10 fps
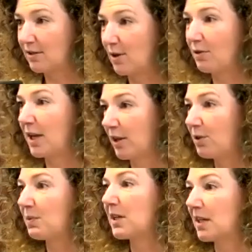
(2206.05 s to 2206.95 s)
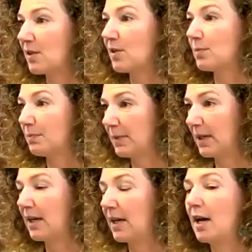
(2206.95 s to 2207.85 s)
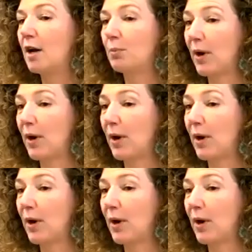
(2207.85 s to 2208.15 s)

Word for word: So think 3D Zoom.